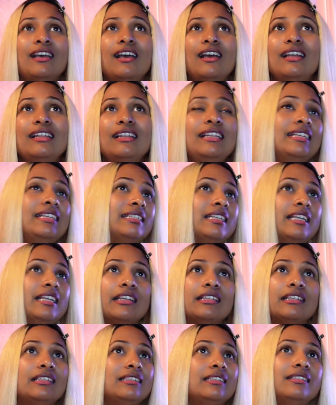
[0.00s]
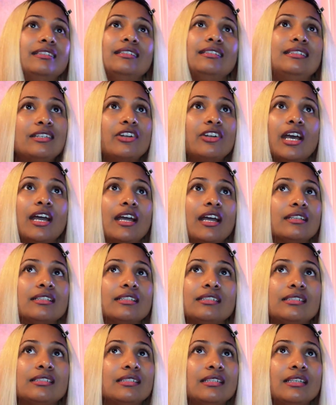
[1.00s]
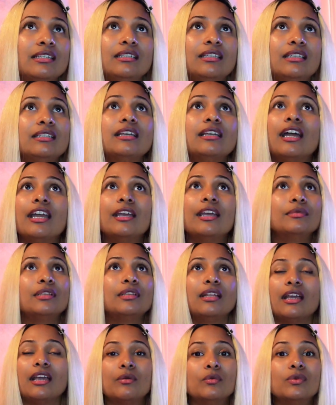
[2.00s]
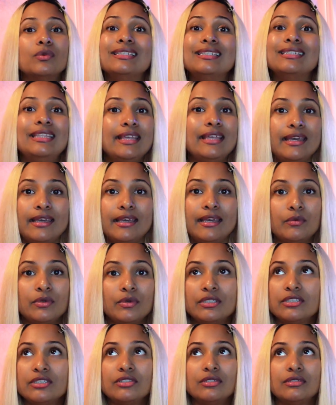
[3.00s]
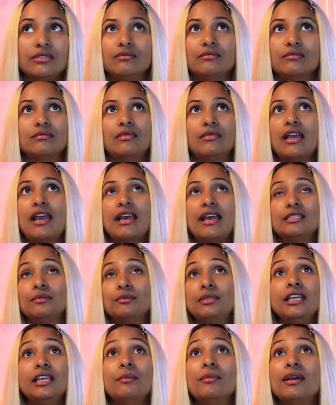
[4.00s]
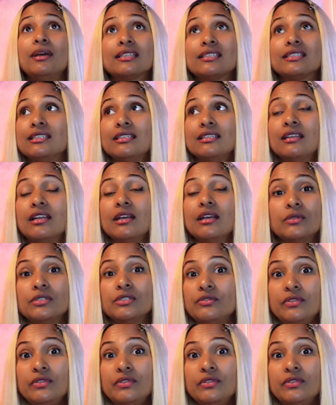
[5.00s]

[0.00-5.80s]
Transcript: At least like tracks in the time that I was there, which as a playback singer, I was